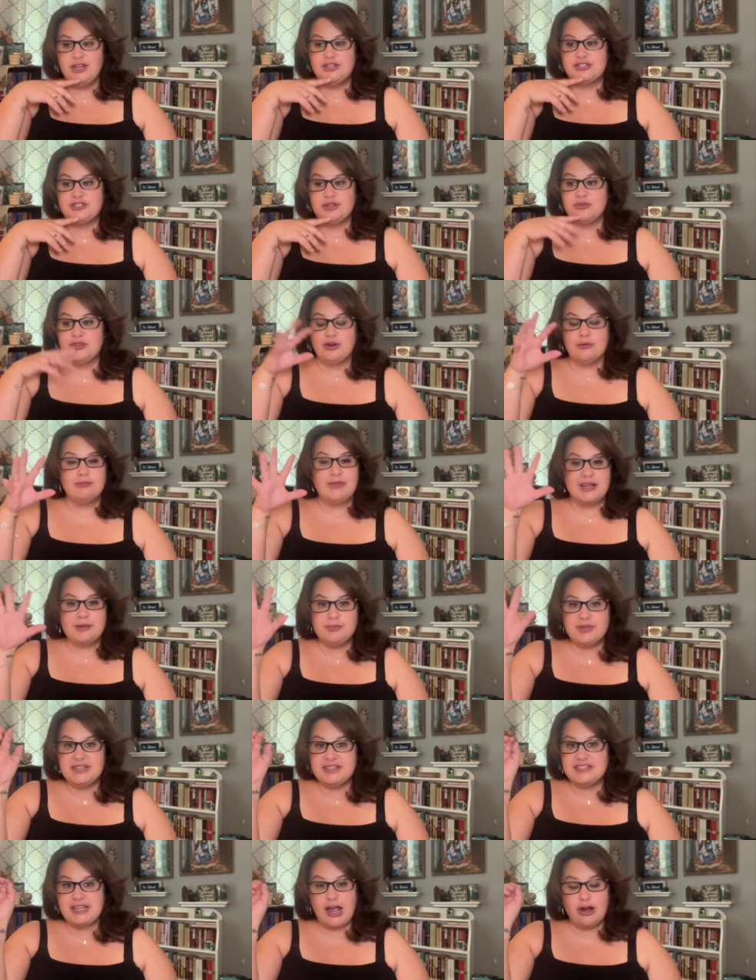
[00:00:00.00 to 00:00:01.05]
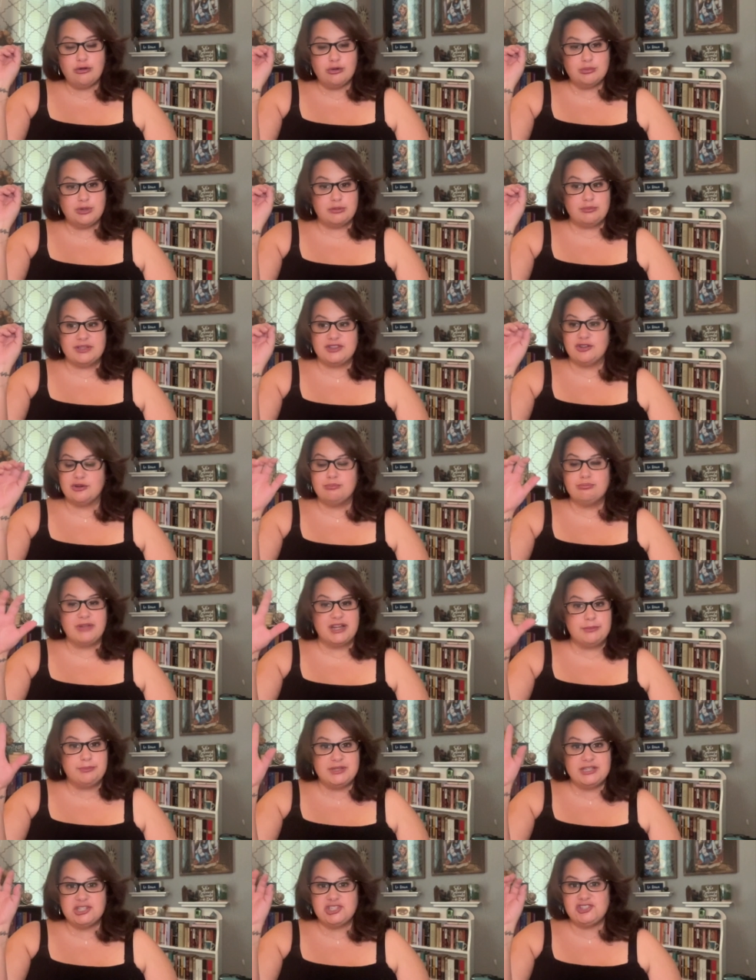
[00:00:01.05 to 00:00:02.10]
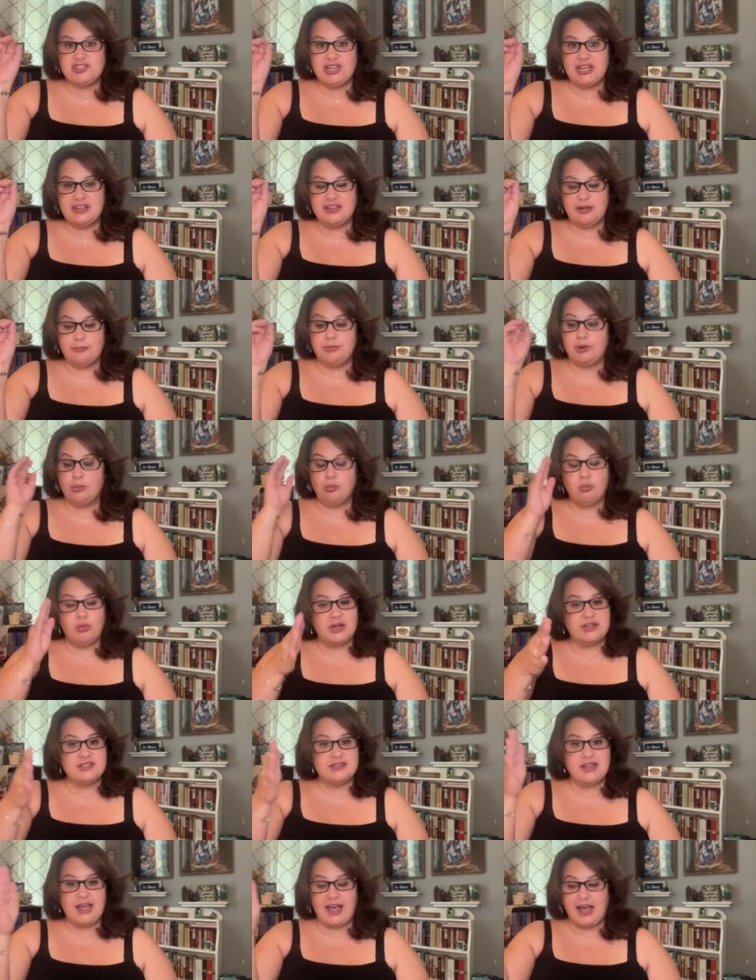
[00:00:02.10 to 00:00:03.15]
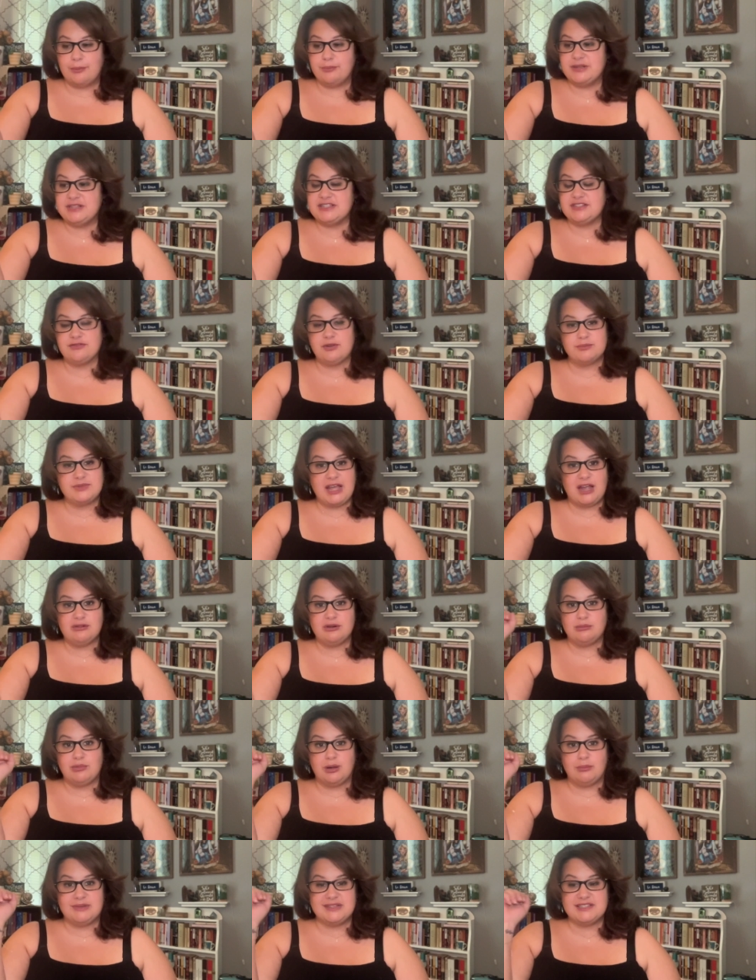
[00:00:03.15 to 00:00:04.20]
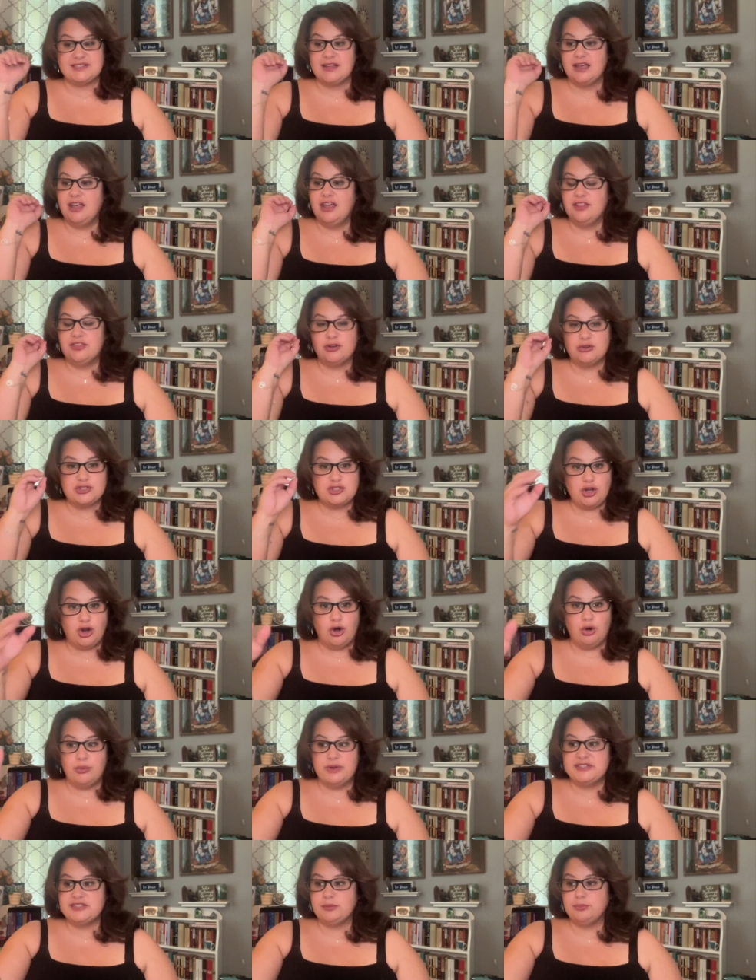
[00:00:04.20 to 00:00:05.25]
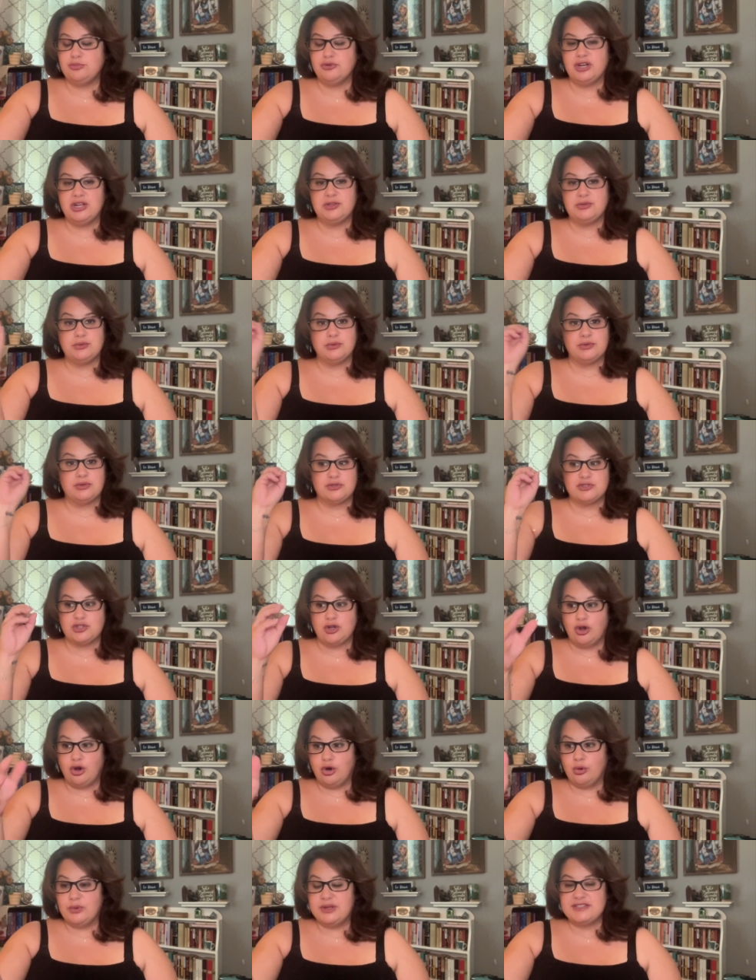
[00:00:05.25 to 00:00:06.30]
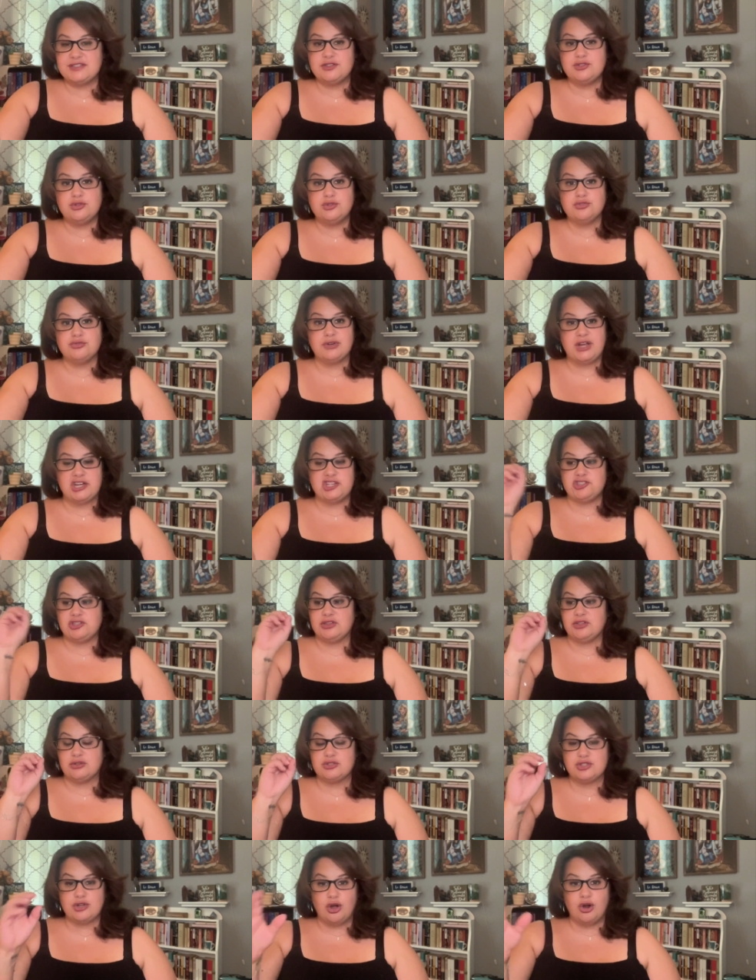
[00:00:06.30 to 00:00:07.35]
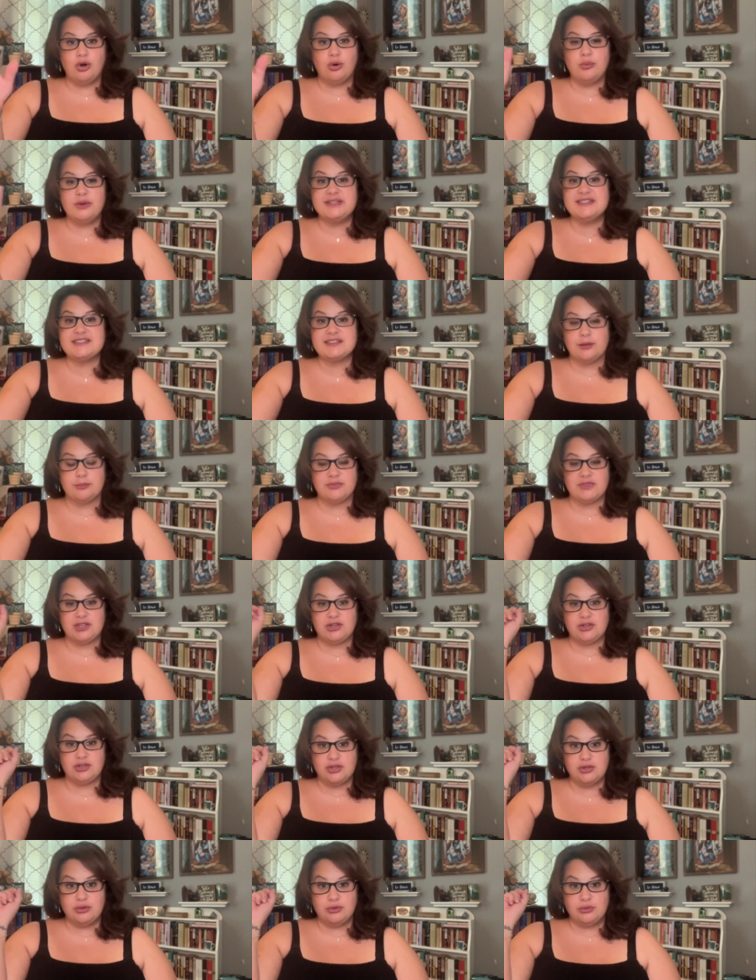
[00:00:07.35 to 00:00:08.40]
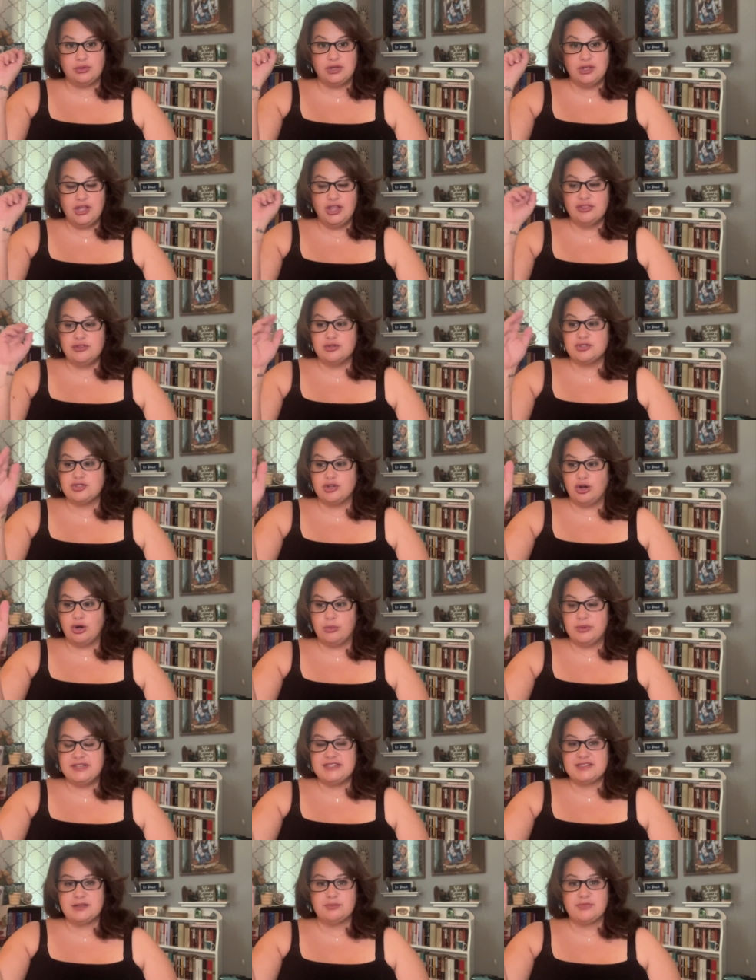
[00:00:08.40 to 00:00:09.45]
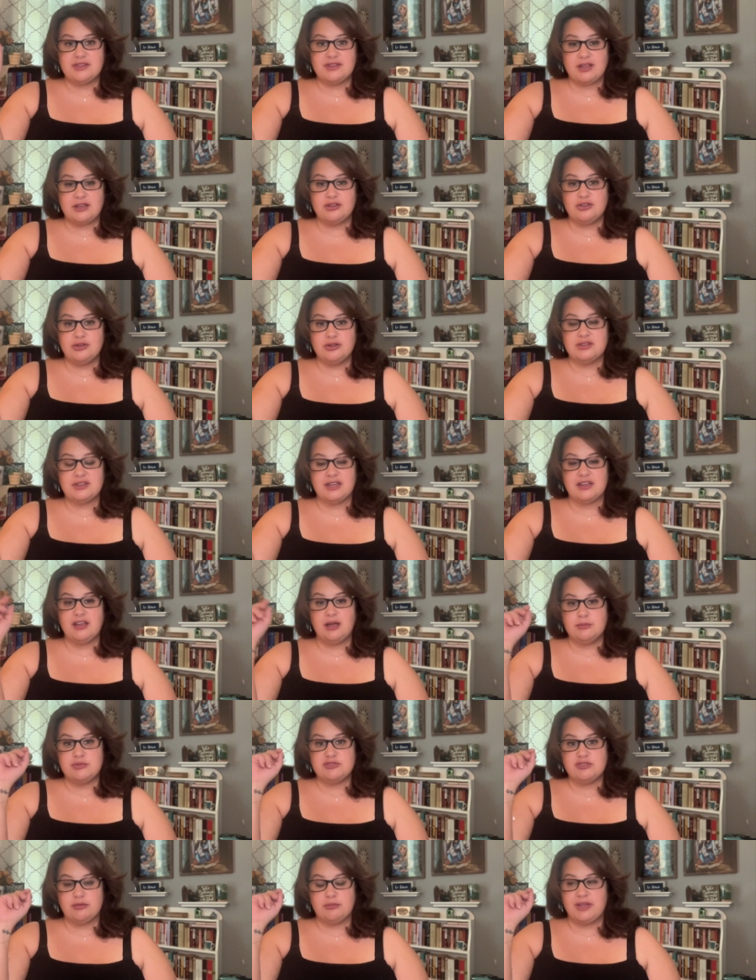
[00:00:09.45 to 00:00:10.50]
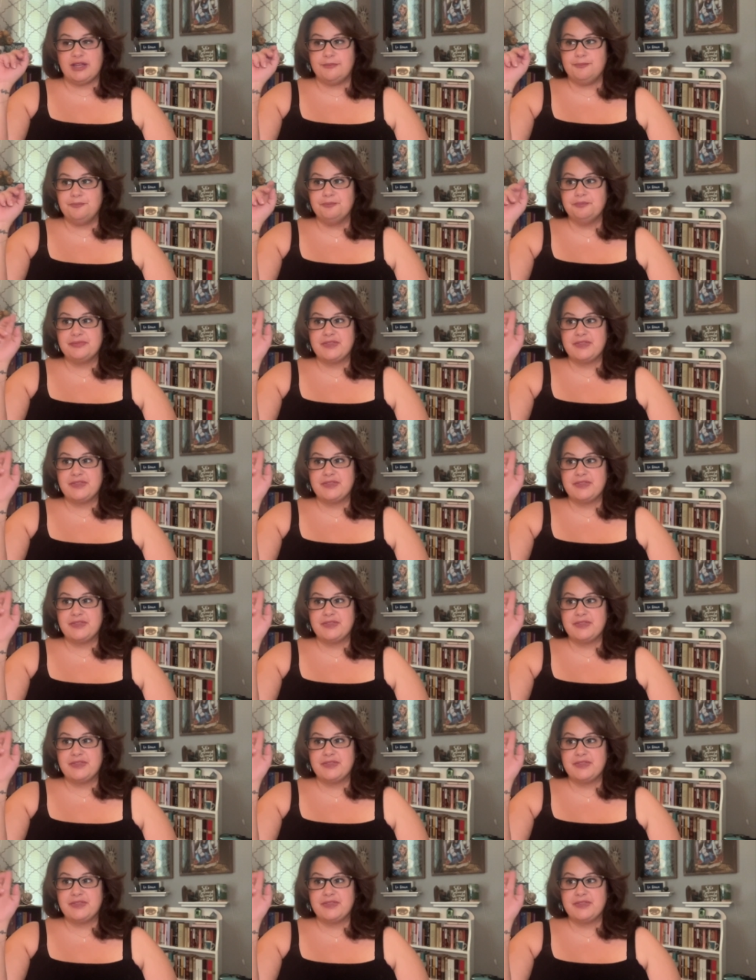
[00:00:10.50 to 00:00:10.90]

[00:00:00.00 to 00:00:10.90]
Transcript: So there might be a tower moment, there might be a shakeup, but what happens from tower moments? There's always a breakthrough, there's always a new direction, there's always something new, there's always something that good that comes from it.